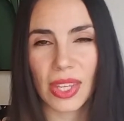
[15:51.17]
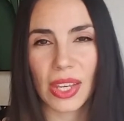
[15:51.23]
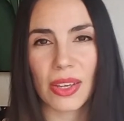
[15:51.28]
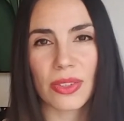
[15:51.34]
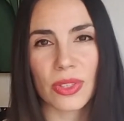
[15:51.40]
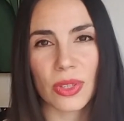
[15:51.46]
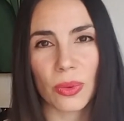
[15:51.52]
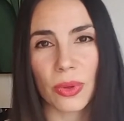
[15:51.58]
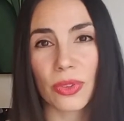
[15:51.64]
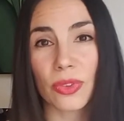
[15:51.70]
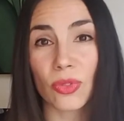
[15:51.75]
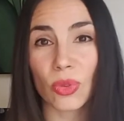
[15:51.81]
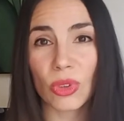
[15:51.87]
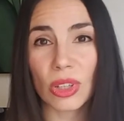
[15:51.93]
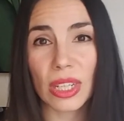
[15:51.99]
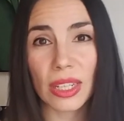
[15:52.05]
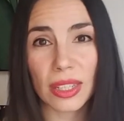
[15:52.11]
So a
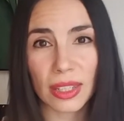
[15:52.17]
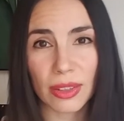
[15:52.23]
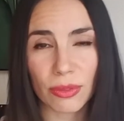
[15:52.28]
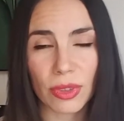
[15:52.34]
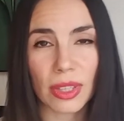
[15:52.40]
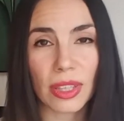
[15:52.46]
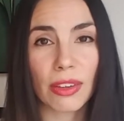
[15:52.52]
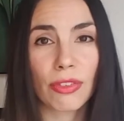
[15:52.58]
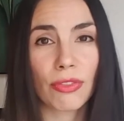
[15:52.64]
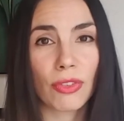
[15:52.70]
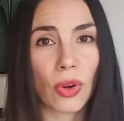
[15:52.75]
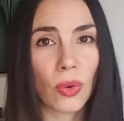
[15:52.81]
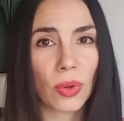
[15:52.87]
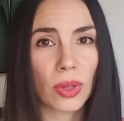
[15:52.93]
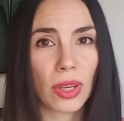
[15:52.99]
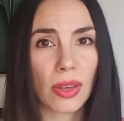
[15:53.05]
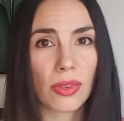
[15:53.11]
3 can really
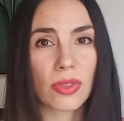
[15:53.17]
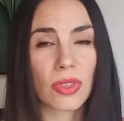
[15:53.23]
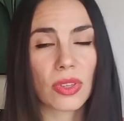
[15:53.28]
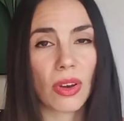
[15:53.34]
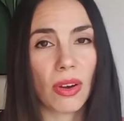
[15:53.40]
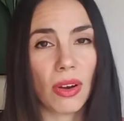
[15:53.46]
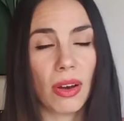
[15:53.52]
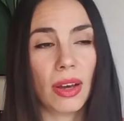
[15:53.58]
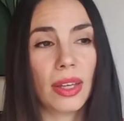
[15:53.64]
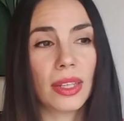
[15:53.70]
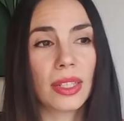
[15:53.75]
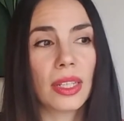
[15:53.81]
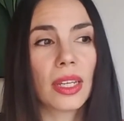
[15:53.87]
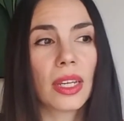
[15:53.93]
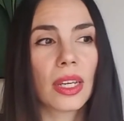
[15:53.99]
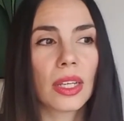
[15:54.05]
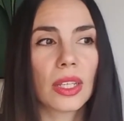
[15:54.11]
focus on,
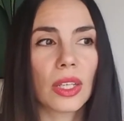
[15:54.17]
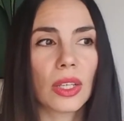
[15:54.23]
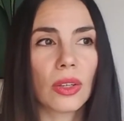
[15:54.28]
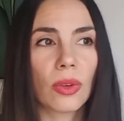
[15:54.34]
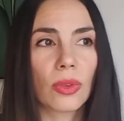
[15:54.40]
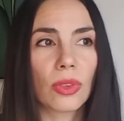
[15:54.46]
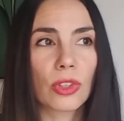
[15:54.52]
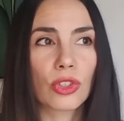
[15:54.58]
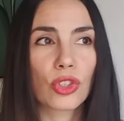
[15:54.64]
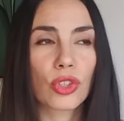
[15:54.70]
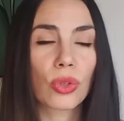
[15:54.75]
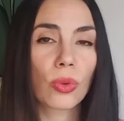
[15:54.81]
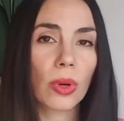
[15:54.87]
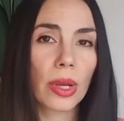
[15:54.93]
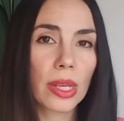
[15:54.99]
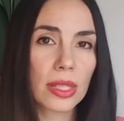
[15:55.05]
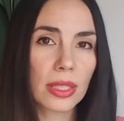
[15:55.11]
the
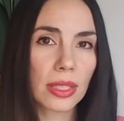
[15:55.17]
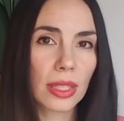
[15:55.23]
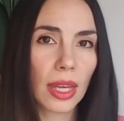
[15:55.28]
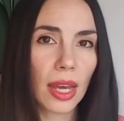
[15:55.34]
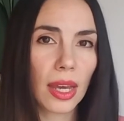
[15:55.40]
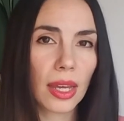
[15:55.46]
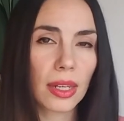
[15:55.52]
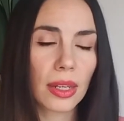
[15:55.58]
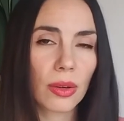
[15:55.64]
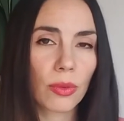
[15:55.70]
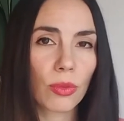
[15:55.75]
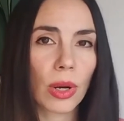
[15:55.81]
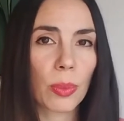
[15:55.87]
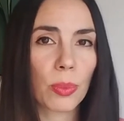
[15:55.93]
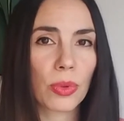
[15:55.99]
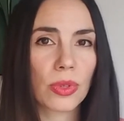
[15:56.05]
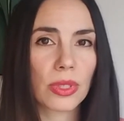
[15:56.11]
choice that
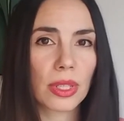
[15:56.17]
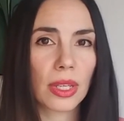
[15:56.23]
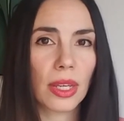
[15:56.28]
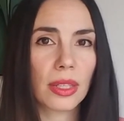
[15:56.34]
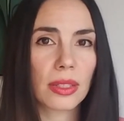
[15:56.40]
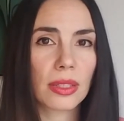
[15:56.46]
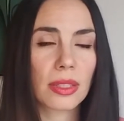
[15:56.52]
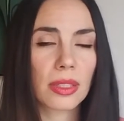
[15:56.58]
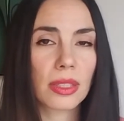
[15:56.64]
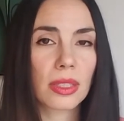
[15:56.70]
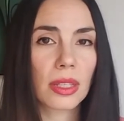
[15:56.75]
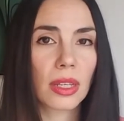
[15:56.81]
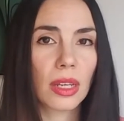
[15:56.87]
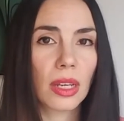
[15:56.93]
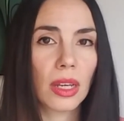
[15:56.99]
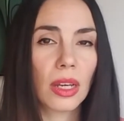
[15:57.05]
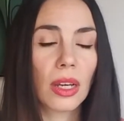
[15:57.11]
represents
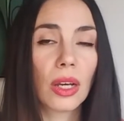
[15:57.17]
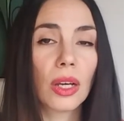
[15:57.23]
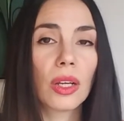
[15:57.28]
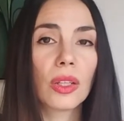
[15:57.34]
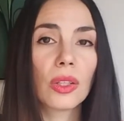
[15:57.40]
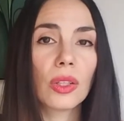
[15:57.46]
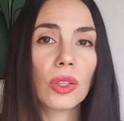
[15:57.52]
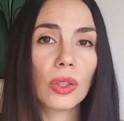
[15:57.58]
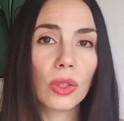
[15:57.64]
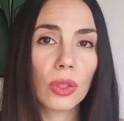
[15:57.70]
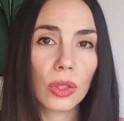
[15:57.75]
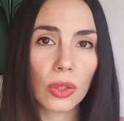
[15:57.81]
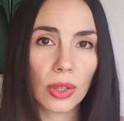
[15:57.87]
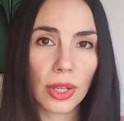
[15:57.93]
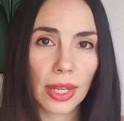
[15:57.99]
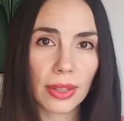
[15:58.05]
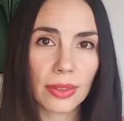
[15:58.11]

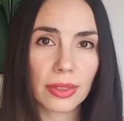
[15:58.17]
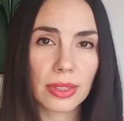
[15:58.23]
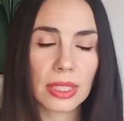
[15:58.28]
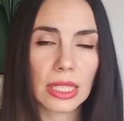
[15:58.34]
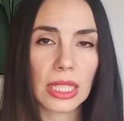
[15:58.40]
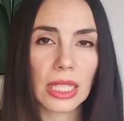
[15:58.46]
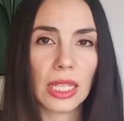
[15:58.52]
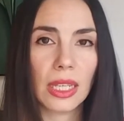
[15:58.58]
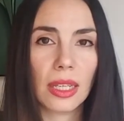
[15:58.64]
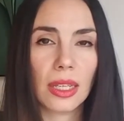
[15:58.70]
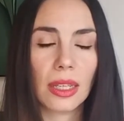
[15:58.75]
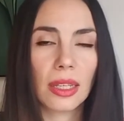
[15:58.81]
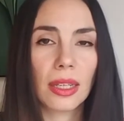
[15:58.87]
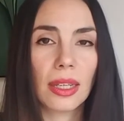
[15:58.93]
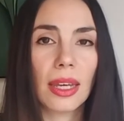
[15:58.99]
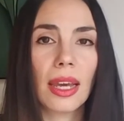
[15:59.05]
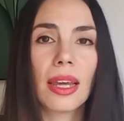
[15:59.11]
loyalty
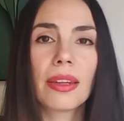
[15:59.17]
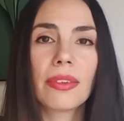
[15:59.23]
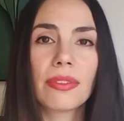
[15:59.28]
and